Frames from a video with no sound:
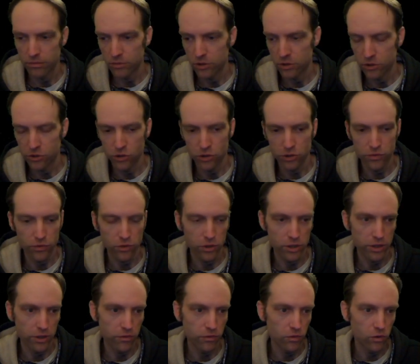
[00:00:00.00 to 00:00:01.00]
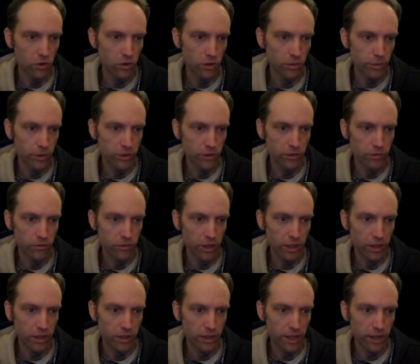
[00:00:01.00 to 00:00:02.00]
just search for it in the forum and you'll
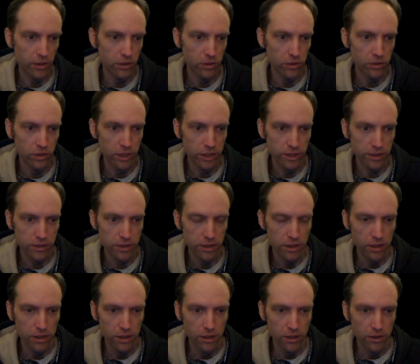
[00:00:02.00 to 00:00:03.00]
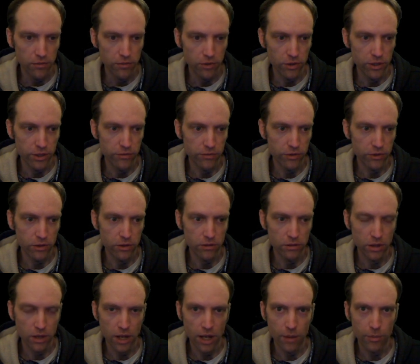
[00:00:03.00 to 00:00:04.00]
find the download links for the different
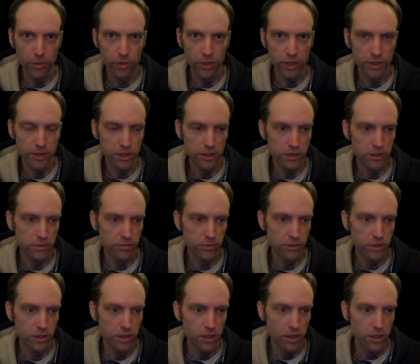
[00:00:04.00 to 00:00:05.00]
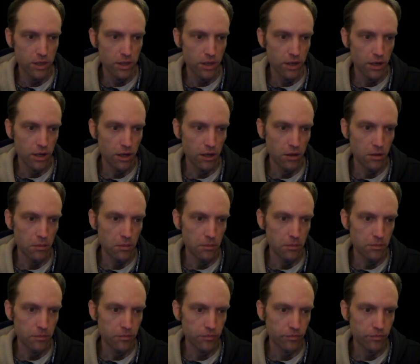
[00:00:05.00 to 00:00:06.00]
operating systems. Um,